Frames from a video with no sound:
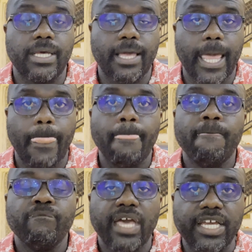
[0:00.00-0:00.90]
Okay,
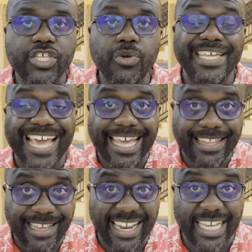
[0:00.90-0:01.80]
and you can
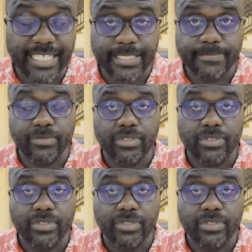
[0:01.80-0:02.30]
analyze